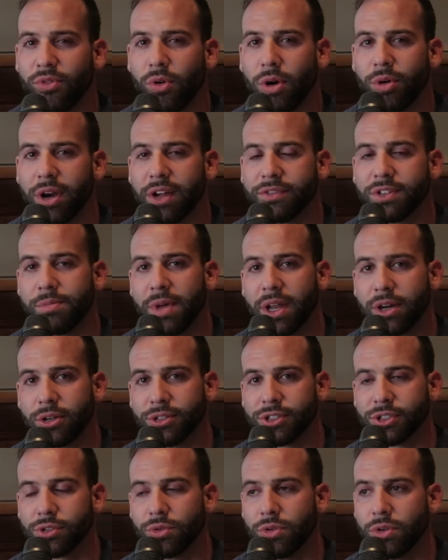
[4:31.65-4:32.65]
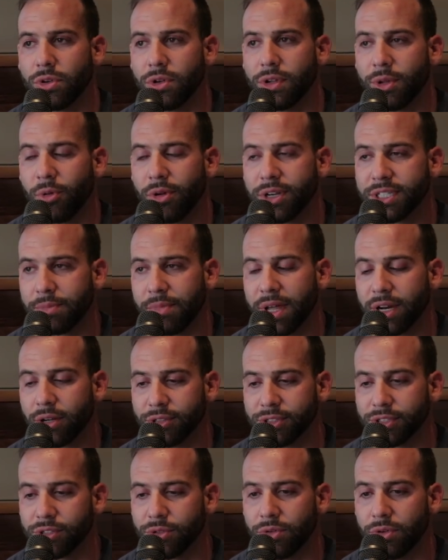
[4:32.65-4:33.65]
before I went off to medical school, and then went to
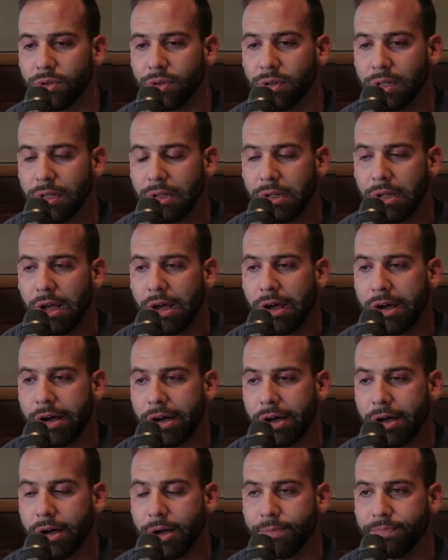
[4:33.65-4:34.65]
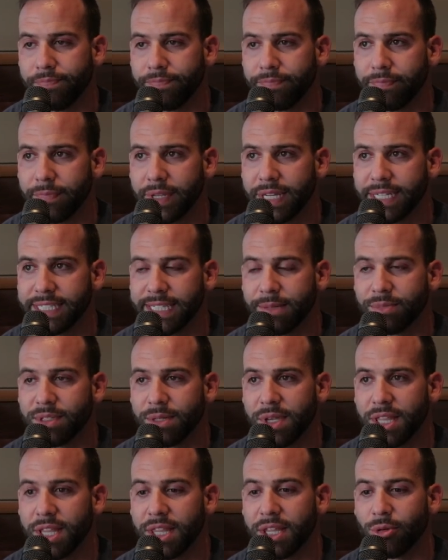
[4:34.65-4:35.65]
medical school, it seemed to
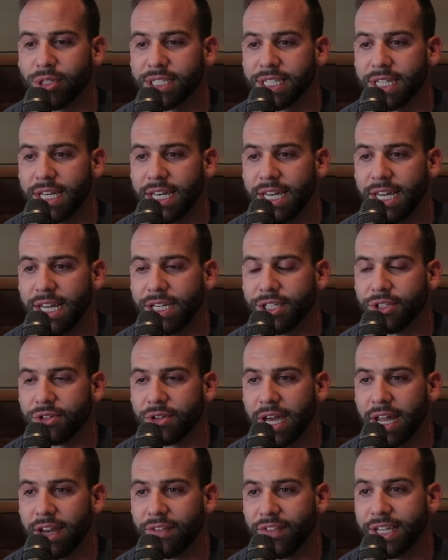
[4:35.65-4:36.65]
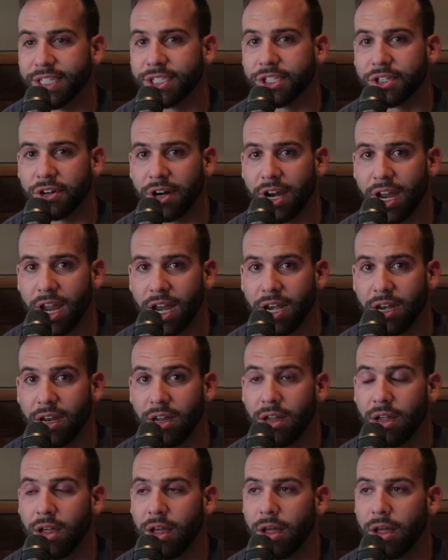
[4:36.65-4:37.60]
me that there was a need to kind of integrate,